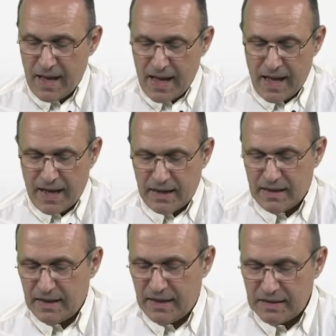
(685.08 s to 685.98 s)

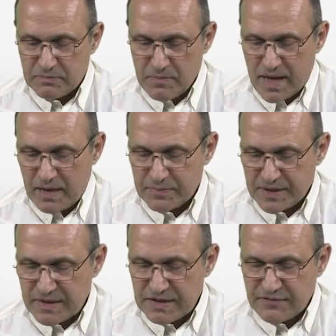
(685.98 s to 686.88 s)
And it
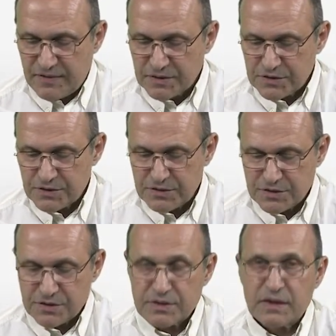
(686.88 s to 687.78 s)
maps these
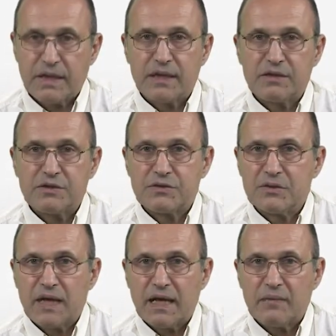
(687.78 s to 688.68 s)
functions
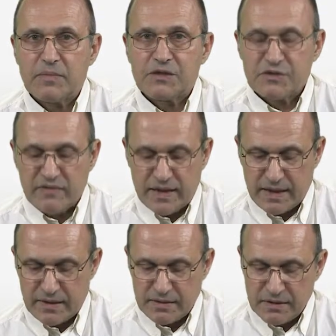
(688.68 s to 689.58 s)
into elements of
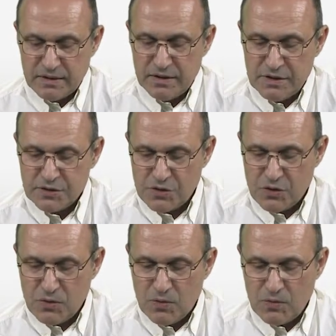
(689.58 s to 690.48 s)
Rn.
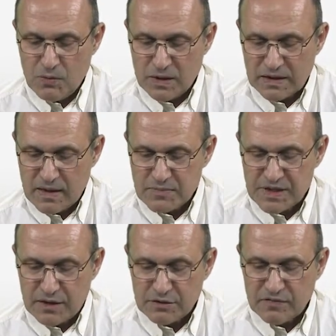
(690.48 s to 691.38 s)
So what comes
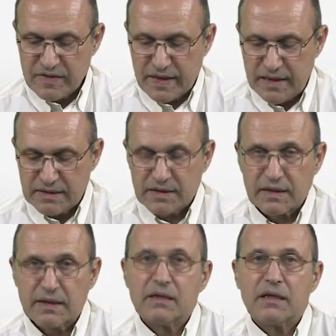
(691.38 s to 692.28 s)
out of the
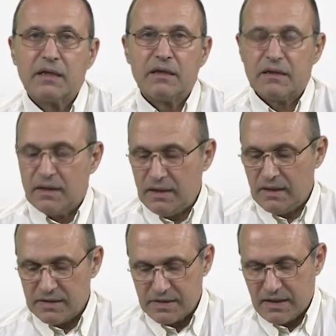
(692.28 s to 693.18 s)
integral
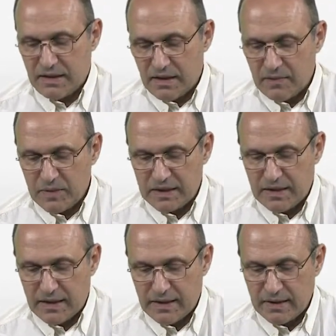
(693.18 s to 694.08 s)
is an element
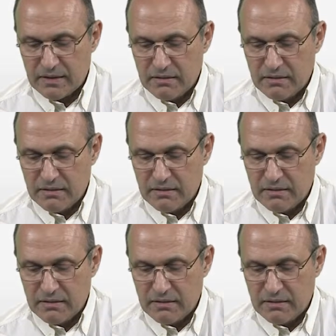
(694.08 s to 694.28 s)
in Rn.